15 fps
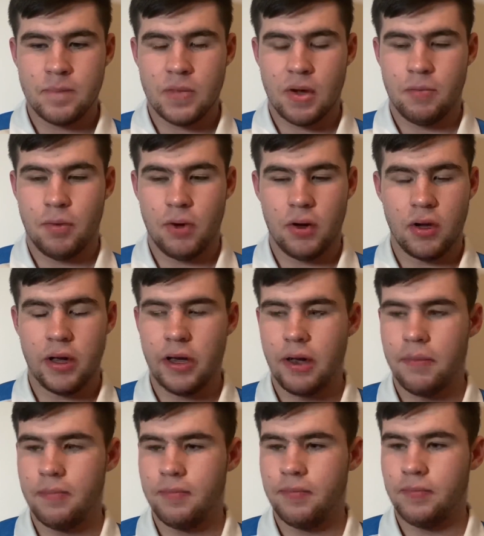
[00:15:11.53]
But
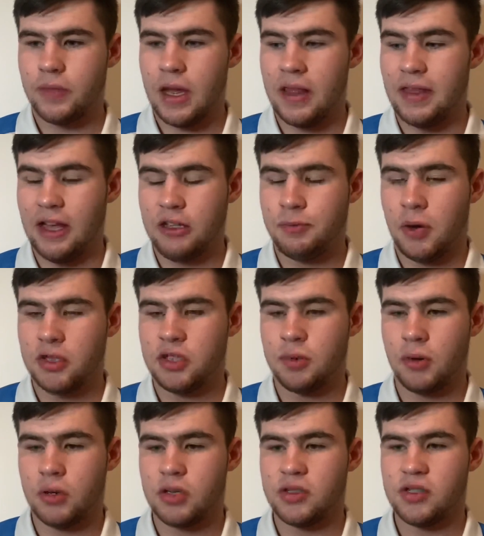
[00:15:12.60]
and that's
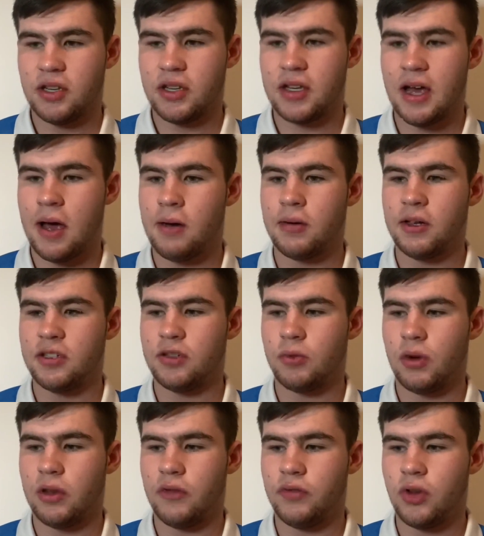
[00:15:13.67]
possible because of Cowleys and
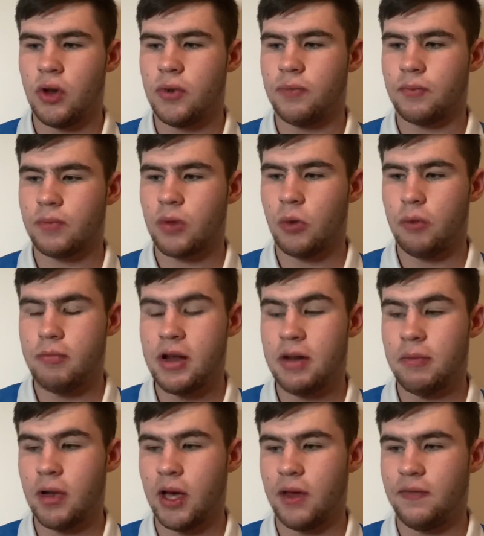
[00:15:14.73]
what they've done with
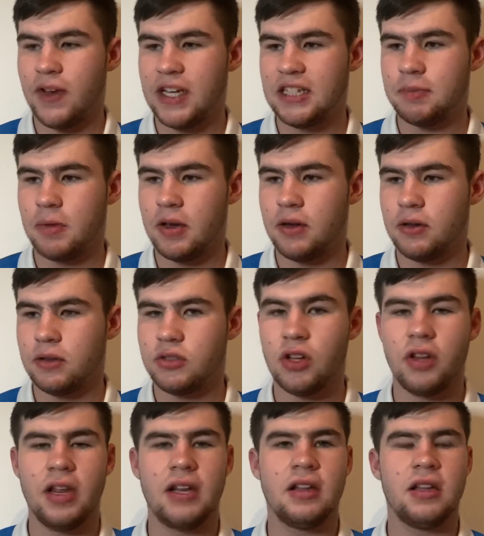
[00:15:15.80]
minimal investment. So
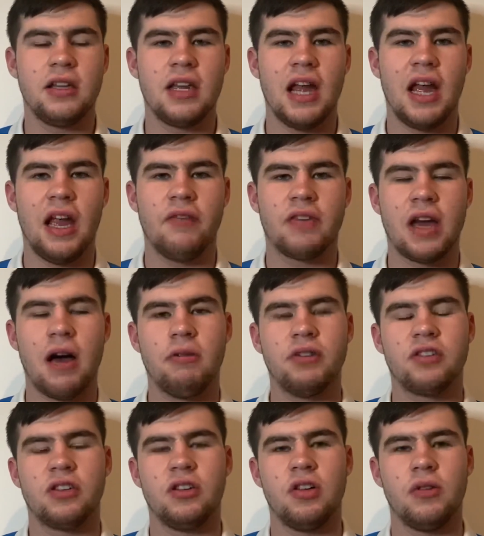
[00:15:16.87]
at the end of the day, if
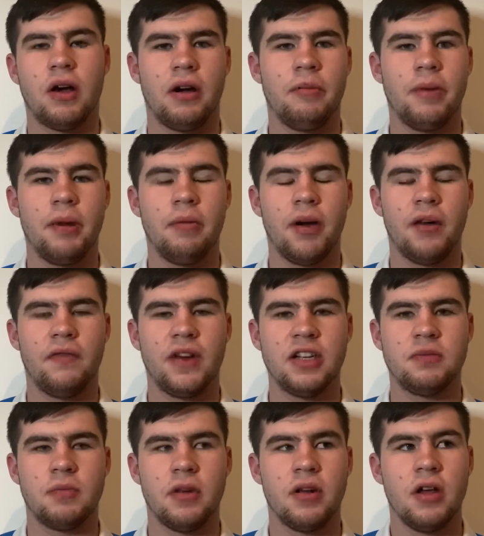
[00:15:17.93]
Cowleys can do that with minimal
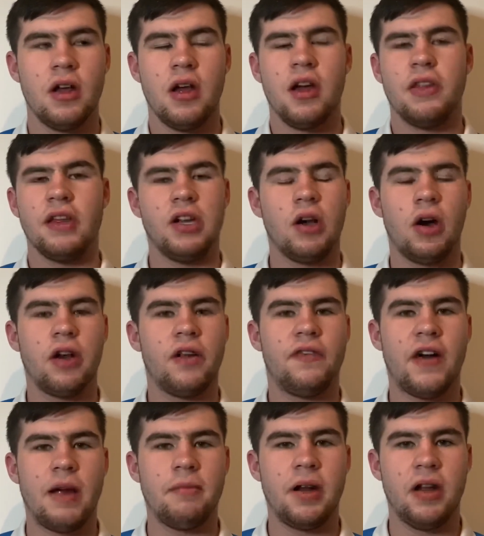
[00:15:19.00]
investment, they're not going to
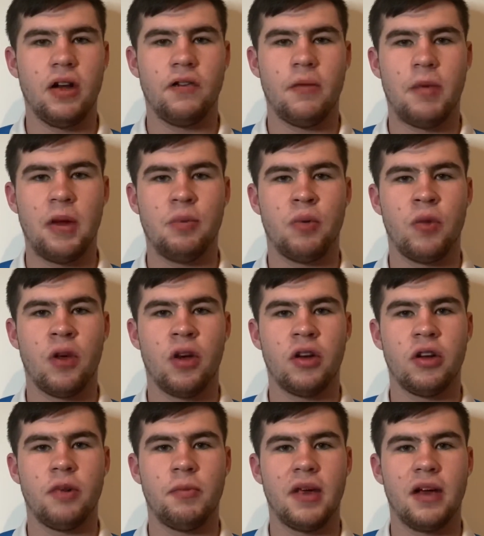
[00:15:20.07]
find many other people that are
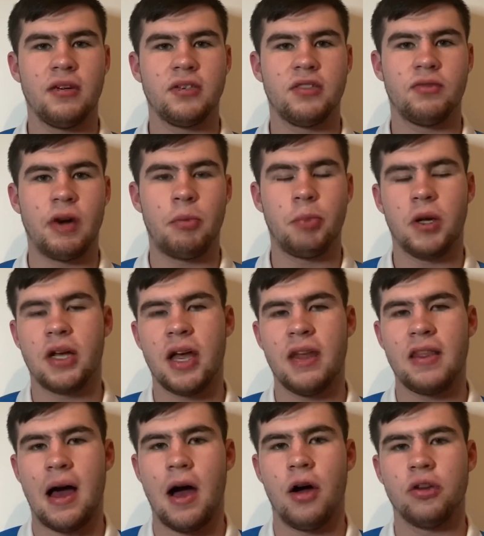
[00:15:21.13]
going to be able to replicate
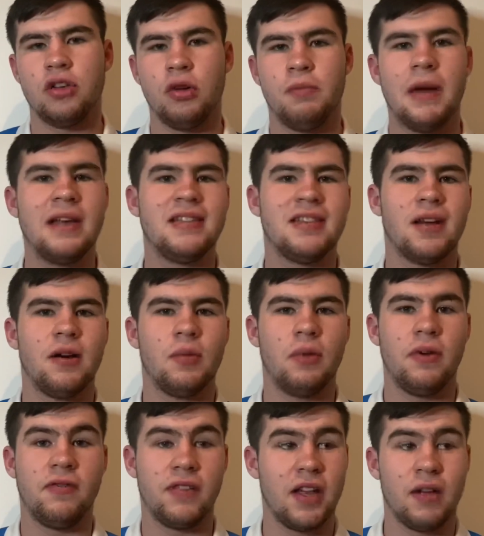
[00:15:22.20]
that or do better
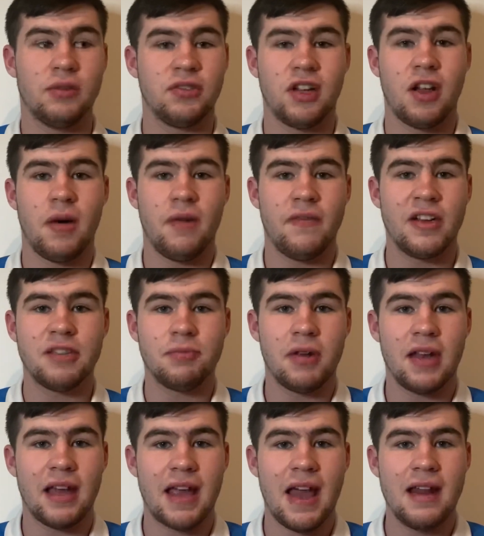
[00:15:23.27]
with little to no
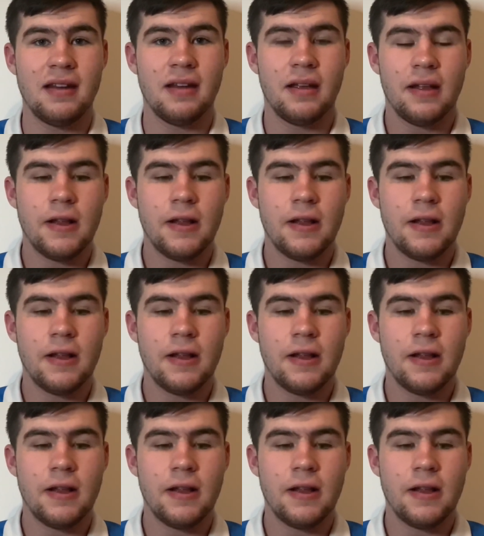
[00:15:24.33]
investment again.